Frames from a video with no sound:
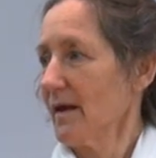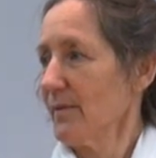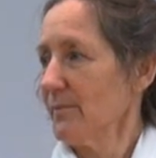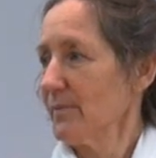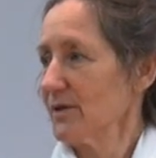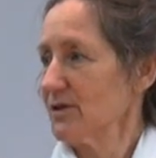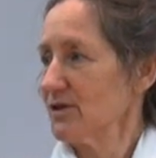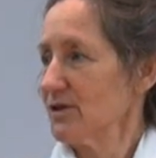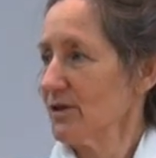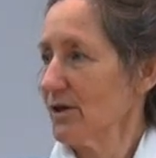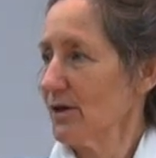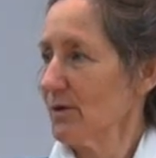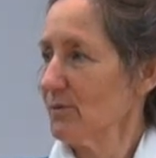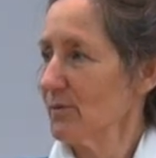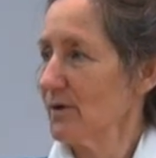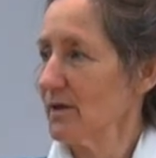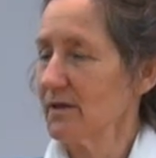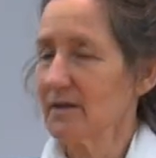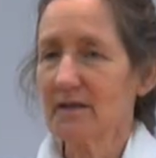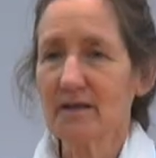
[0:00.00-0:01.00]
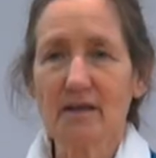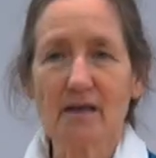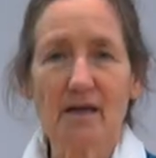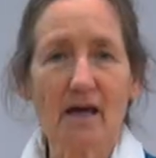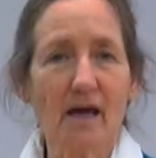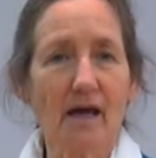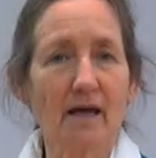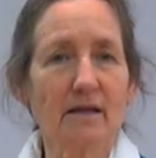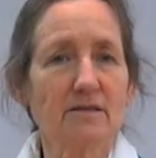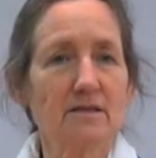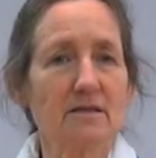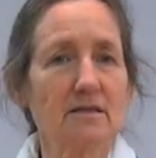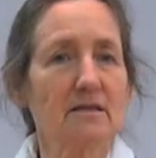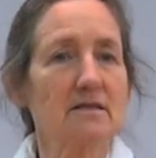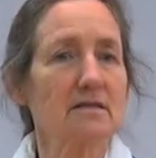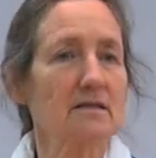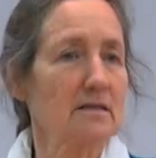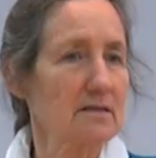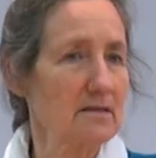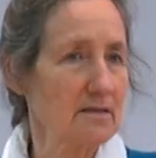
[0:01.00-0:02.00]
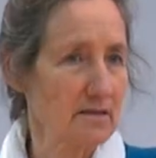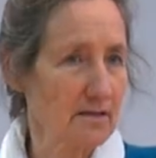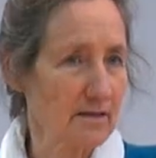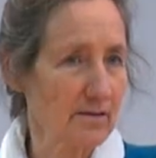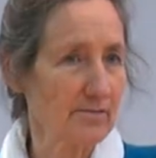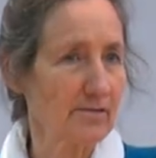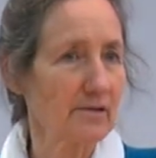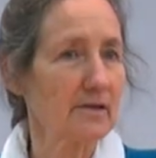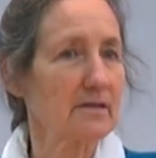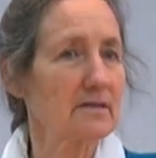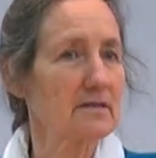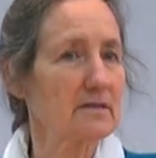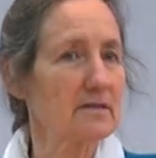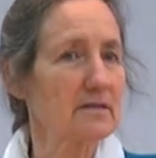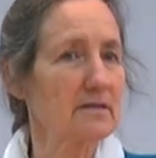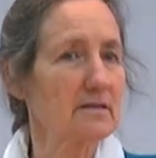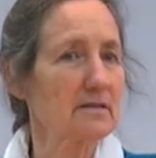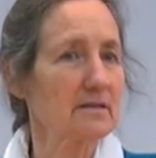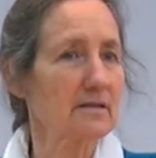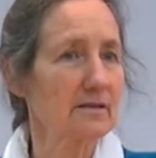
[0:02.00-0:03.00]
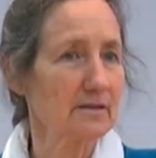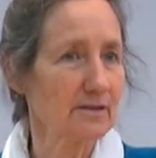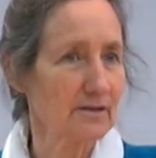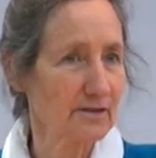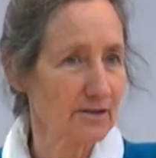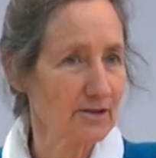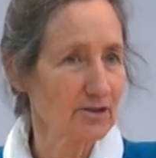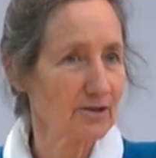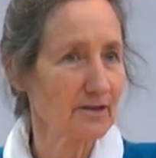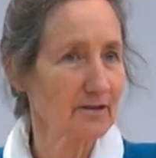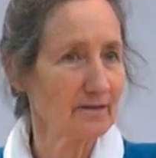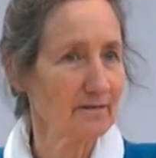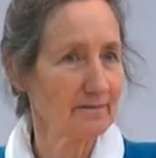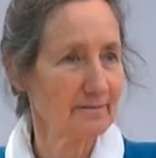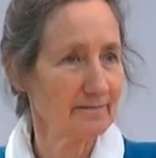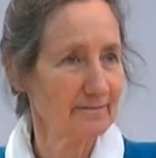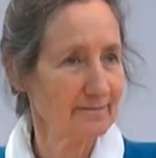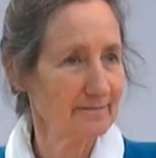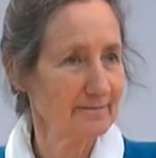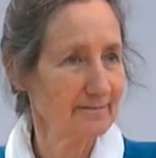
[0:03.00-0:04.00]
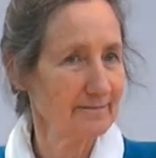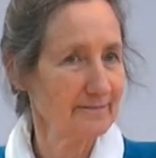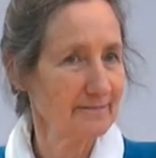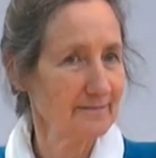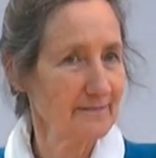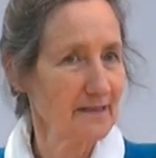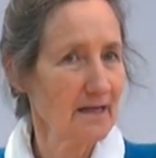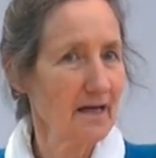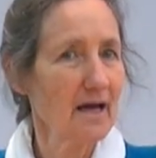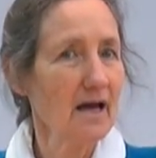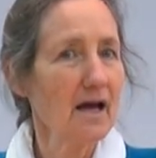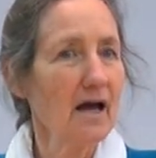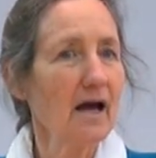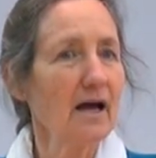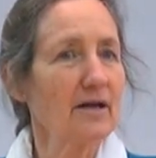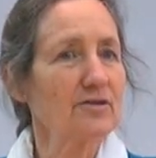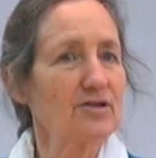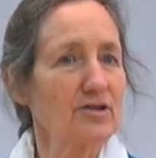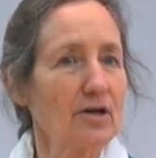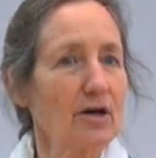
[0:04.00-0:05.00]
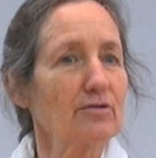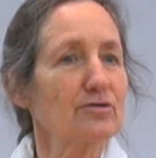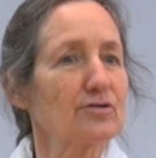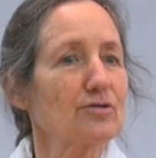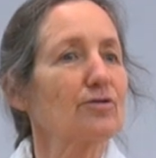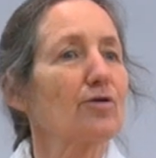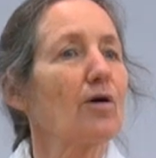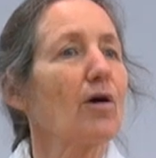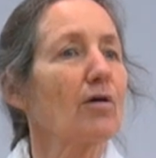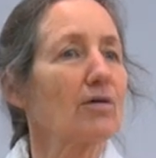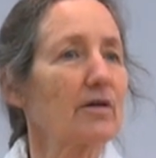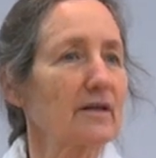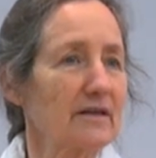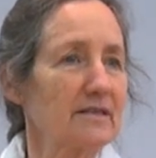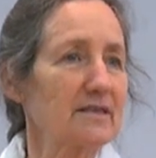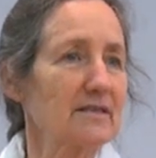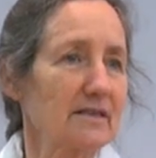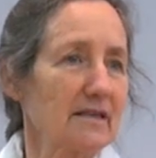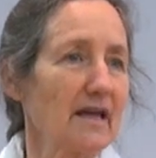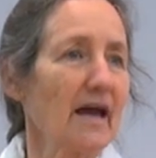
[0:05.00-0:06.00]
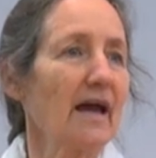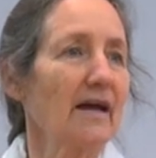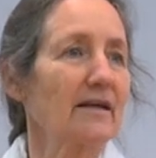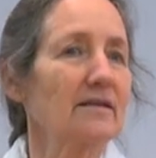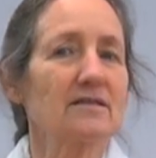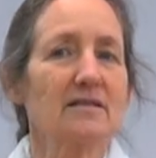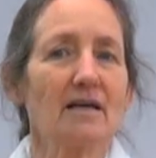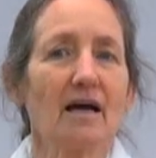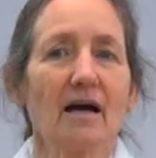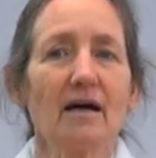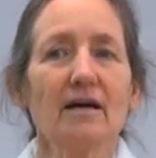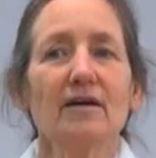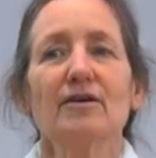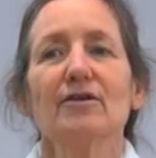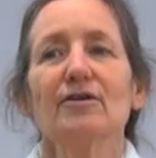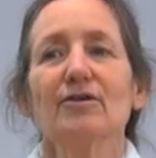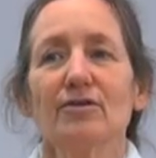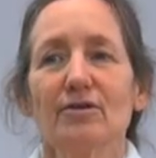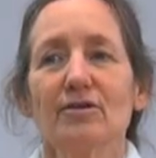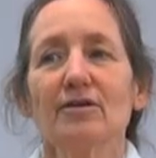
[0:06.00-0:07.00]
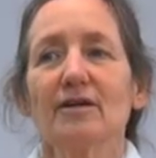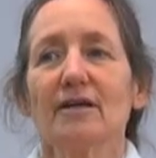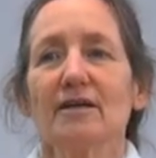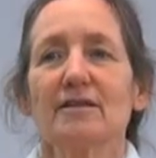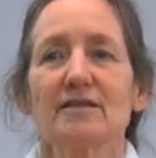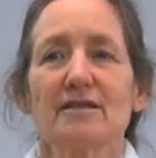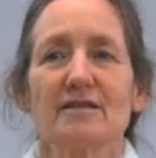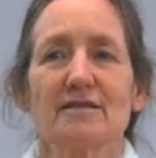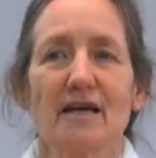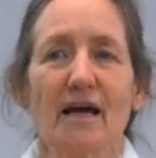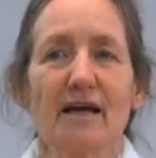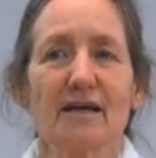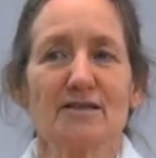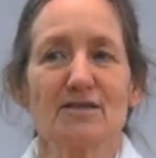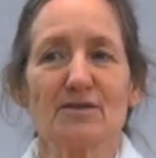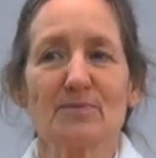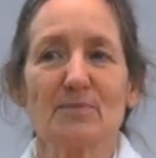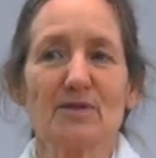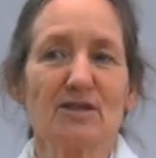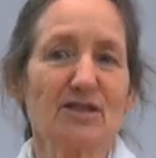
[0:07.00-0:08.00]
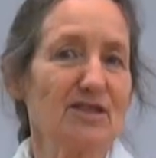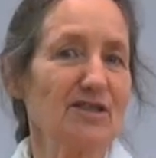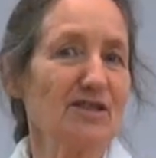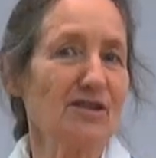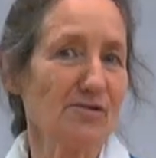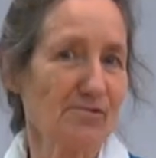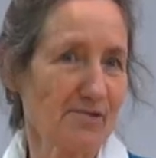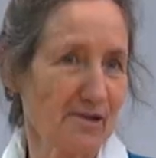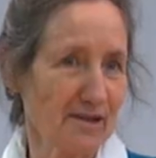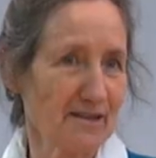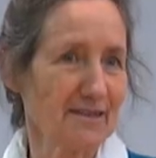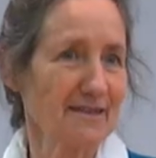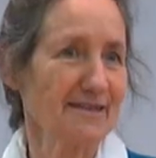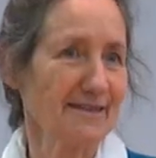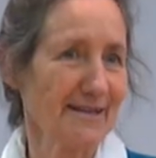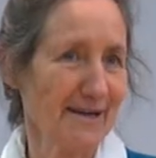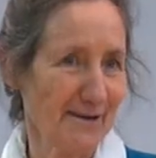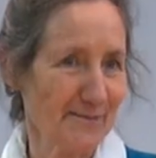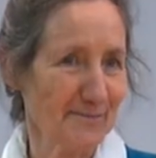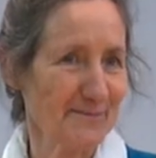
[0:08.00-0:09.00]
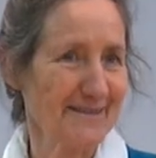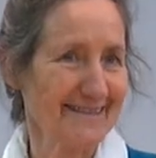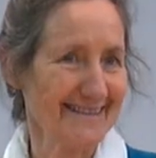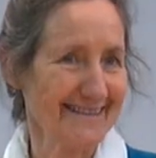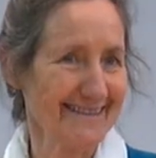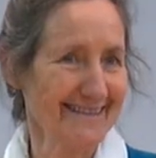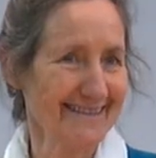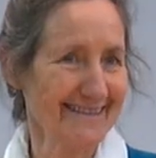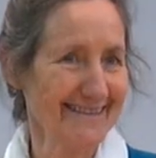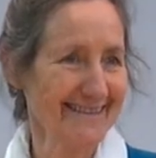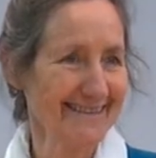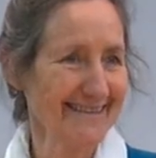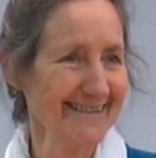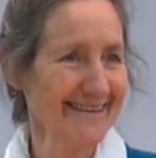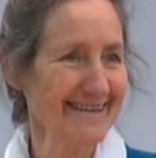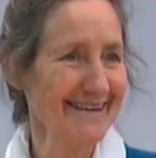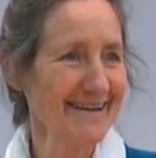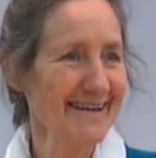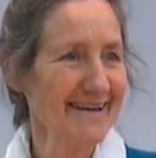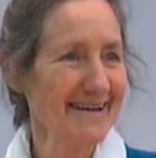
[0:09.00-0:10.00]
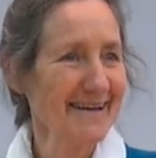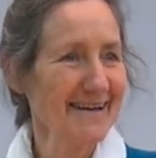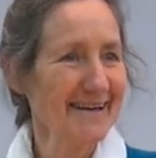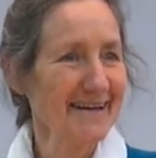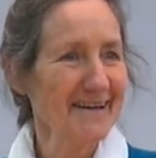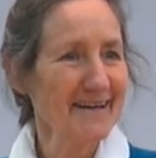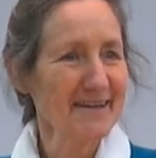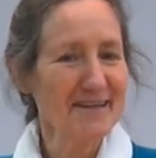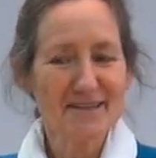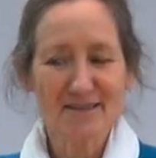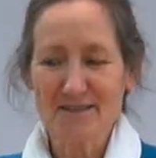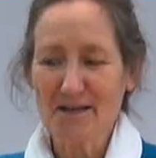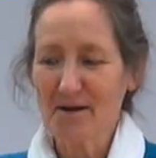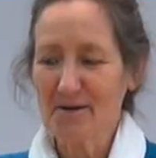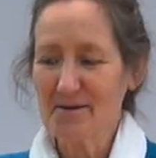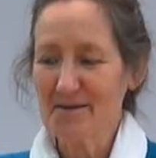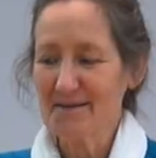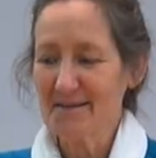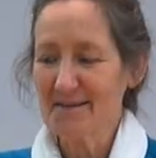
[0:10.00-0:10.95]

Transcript: But you know what? Cancer's a serious condition. And so to conquer cancer, you need to take some serious steps. So